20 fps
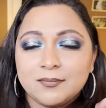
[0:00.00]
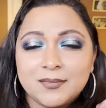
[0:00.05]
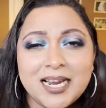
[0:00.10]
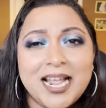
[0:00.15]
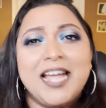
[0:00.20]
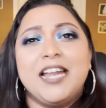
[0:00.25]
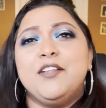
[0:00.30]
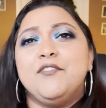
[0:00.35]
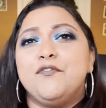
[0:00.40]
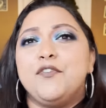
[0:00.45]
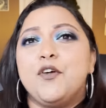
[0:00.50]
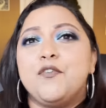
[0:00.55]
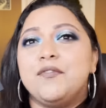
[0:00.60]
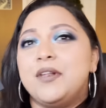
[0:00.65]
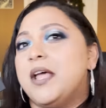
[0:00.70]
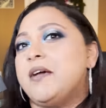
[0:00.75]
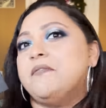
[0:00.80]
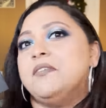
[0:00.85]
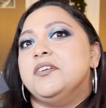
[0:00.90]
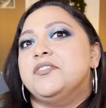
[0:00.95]
And if you've
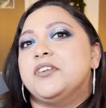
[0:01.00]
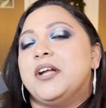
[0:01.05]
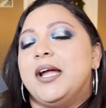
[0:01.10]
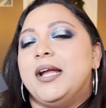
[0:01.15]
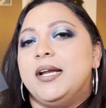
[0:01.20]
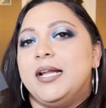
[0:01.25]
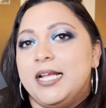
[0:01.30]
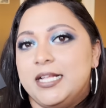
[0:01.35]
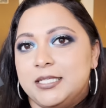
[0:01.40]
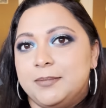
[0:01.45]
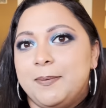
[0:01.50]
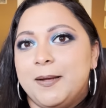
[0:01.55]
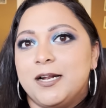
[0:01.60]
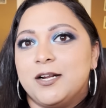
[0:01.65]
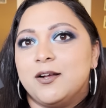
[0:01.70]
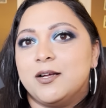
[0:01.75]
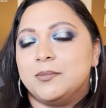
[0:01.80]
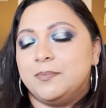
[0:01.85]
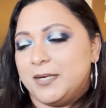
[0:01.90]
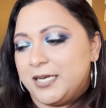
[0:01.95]
never tried It's Bel
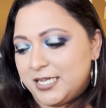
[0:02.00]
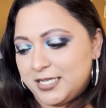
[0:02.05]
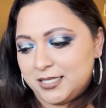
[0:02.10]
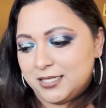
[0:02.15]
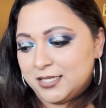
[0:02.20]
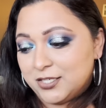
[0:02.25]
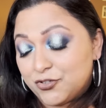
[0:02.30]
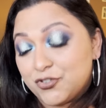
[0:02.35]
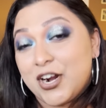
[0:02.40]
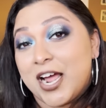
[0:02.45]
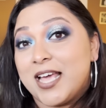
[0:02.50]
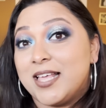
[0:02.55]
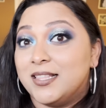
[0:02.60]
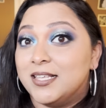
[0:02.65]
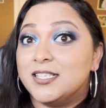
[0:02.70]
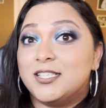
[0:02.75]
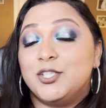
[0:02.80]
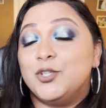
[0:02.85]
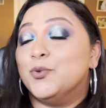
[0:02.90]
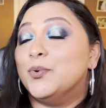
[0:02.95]
Cosmetics, try
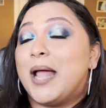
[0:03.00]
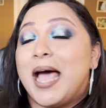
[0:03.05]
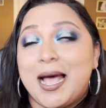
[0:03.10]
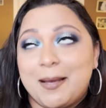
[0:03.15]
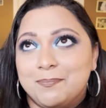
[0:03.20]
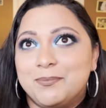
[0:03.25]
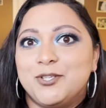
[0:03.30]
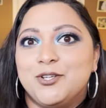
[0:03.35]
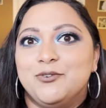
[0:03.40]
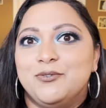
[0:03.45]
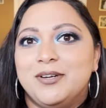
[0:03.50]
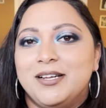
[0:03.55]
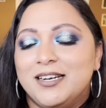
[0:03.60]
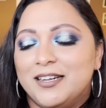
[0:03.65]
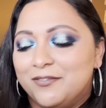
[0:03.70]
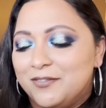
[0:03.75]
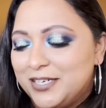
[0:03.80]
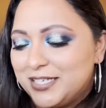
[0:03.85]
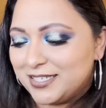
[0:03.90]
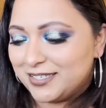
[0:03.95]
this. You'll absolutely
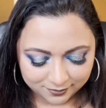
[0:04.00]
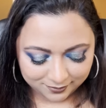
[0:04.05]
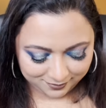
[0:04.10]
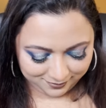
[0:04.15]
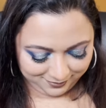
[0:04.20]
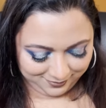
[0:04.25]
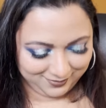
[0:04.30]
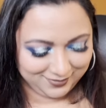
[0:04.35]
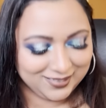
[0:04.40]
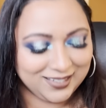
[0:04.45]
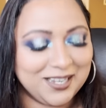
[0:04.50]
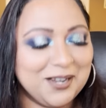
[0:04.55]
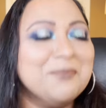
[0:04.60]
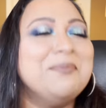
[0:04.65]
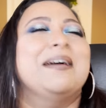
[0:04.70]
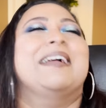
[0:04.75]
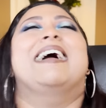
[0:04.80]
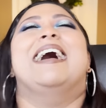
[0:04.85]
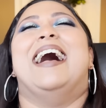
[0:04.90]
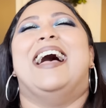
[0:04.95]
love it. Oh
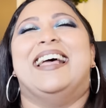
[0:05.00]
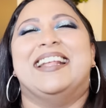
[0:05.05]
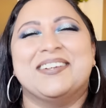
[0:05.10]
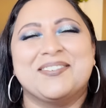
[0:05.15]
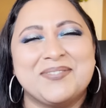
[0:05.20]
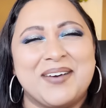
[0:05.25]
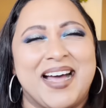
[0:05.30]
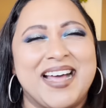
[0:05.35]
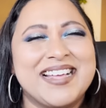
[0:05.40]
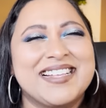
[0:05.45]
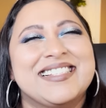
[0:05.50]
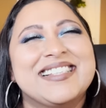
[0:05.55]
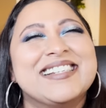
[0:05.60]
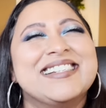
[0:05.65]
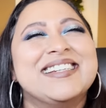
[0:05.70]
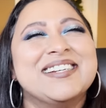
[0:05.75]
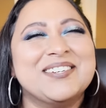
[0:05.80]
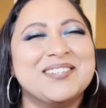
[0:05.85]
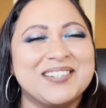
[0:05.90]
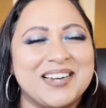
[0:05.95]
my god, why is
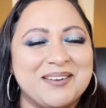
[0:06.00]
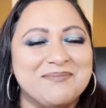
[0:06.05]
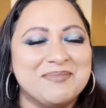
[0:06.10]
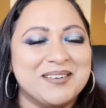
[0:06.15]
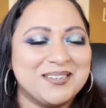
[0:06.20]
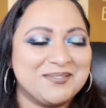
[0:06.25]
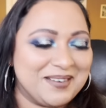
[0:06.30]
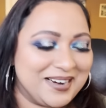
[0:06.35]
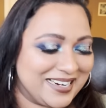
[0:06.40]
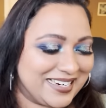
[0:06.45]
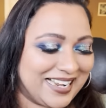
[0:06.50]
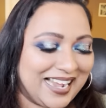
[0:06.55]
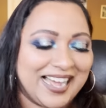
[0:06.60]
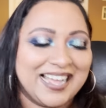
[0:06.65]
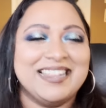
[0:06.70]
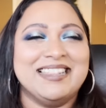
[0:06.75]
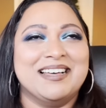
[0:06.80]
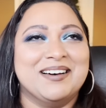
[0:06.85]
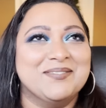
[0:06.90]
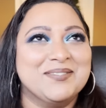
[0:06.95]
it on number 20?
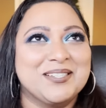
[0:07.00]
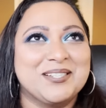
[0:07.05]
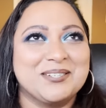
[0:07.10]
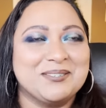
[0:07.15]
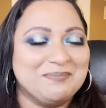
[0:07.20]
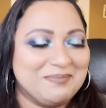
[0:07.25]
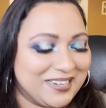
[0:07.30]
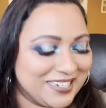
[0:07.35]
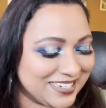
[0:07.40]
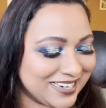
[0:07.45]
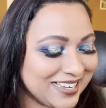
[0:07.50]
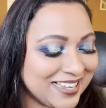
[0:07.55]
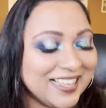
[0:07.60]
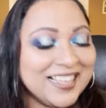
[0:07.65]
I love it so much.